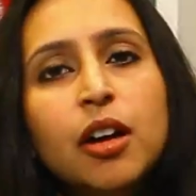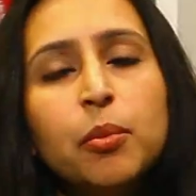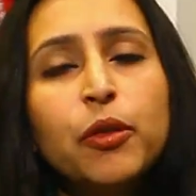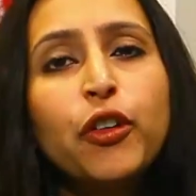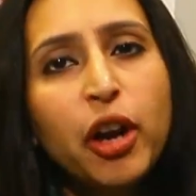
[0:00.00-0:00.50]

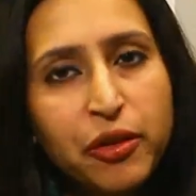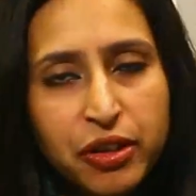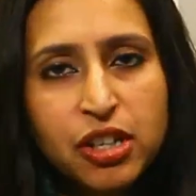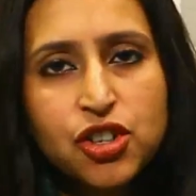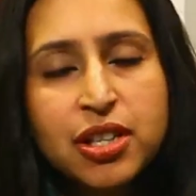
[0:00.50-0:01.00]
Before I
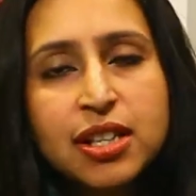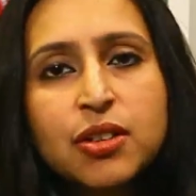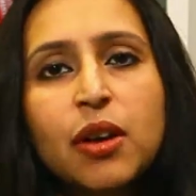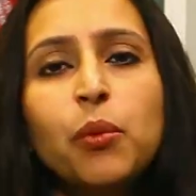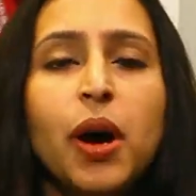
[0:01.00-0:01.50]
finish,
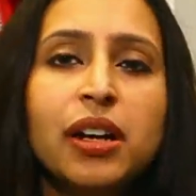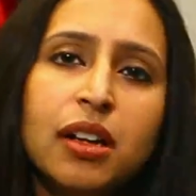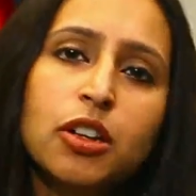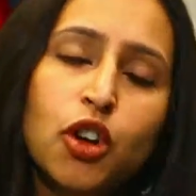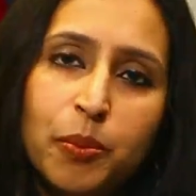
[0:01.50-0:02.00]
there's one
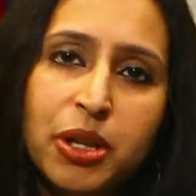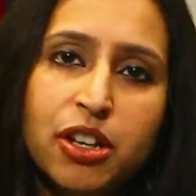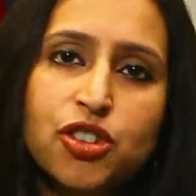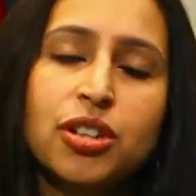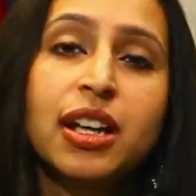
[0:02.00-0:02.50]
other
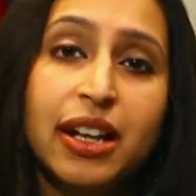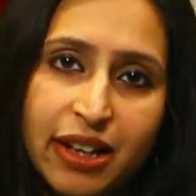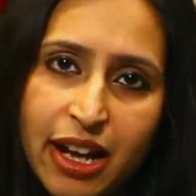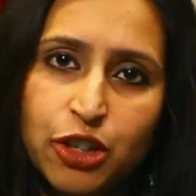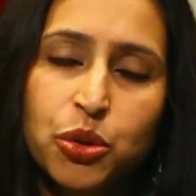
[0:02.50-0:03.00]
complication that I'd
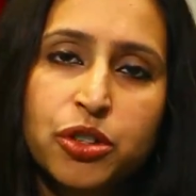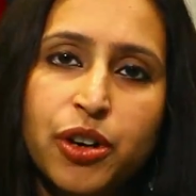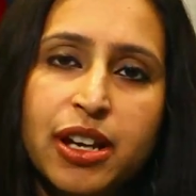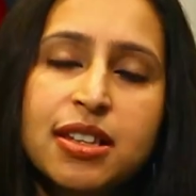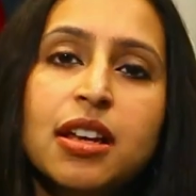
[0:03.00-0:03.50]
like to
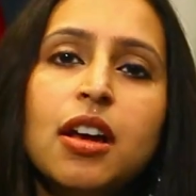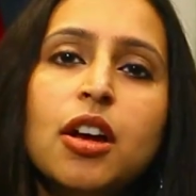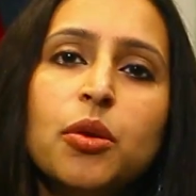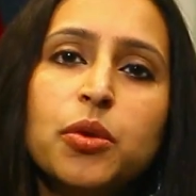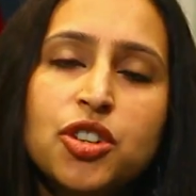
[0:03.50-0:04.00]
address,
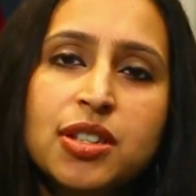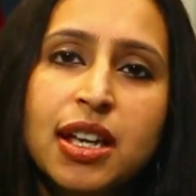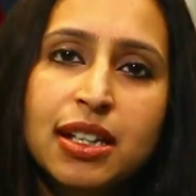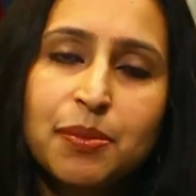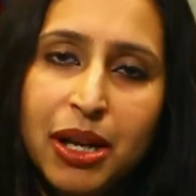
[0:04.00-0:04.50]
which is
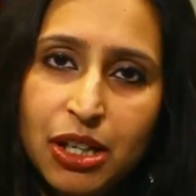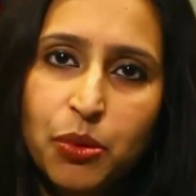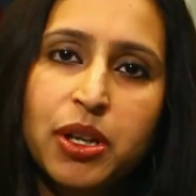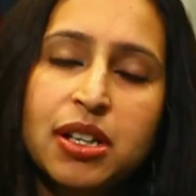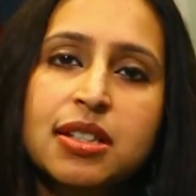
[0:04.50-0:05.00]
that in many
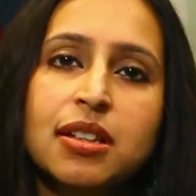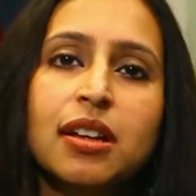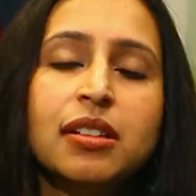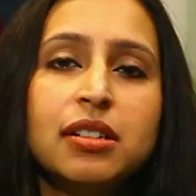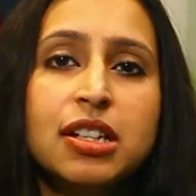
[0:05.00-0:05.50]
ways
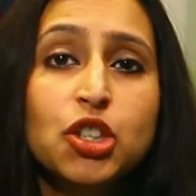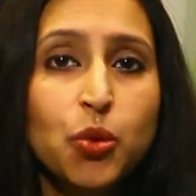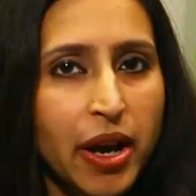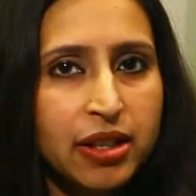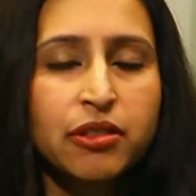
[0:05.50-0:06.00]
the
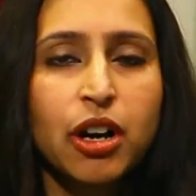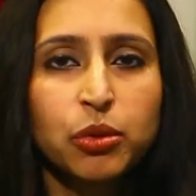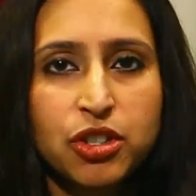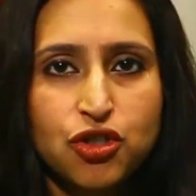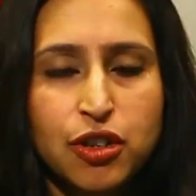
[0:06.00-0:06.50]
disquiet around
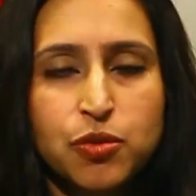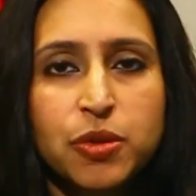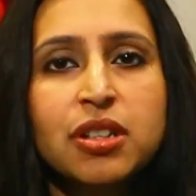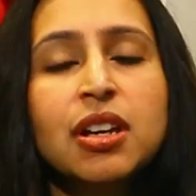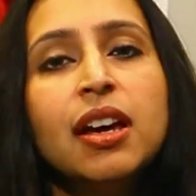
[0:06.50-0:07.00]
this
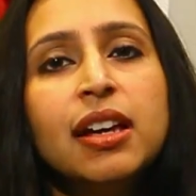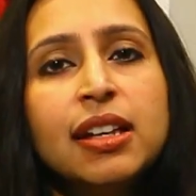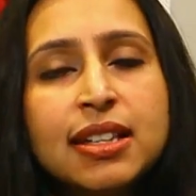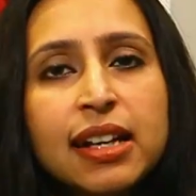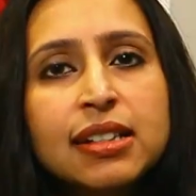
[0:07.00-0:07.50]
judgment
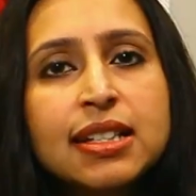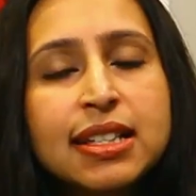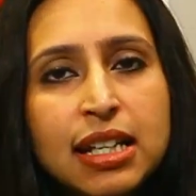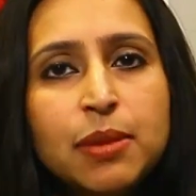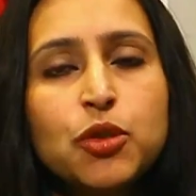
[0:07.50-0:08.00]
is that it
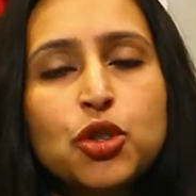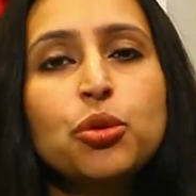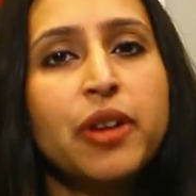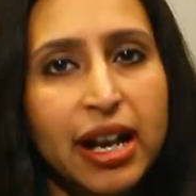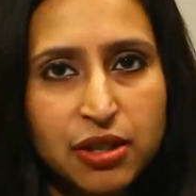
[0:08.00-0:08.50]
seems to
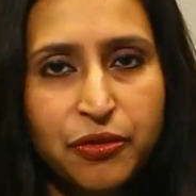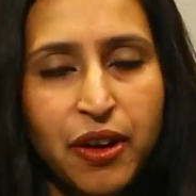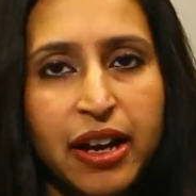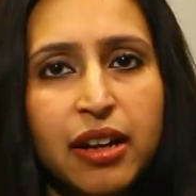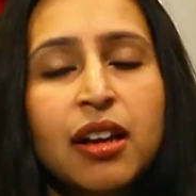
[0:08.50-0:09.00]

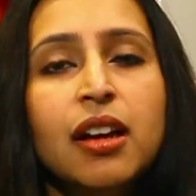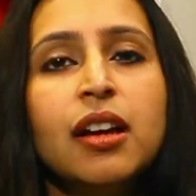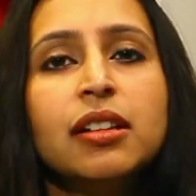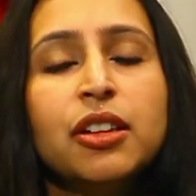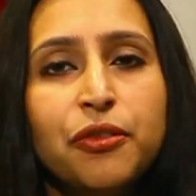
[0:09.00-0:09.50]
ratify
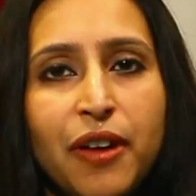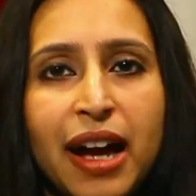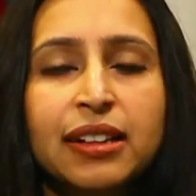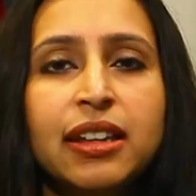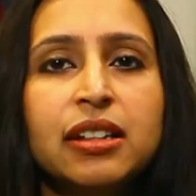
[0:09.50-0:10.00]
the
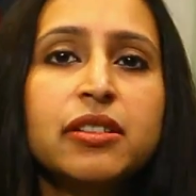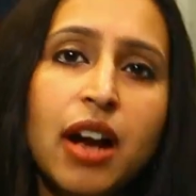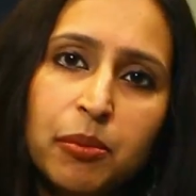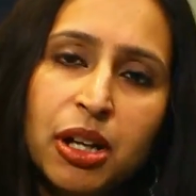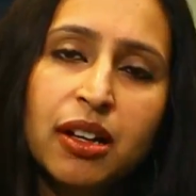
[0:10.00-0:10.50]
fact that
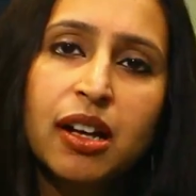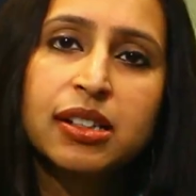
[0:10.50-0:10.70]
Ramlala